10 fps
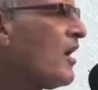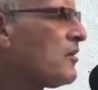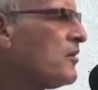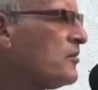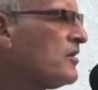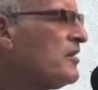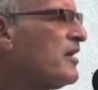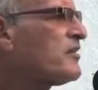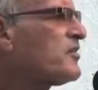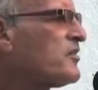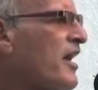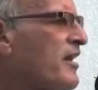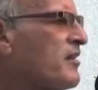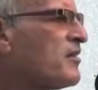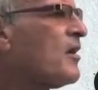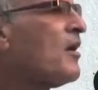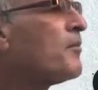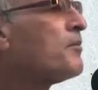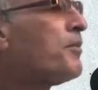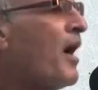a lunatic state,
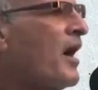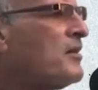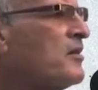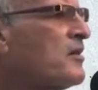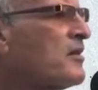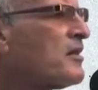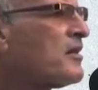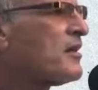but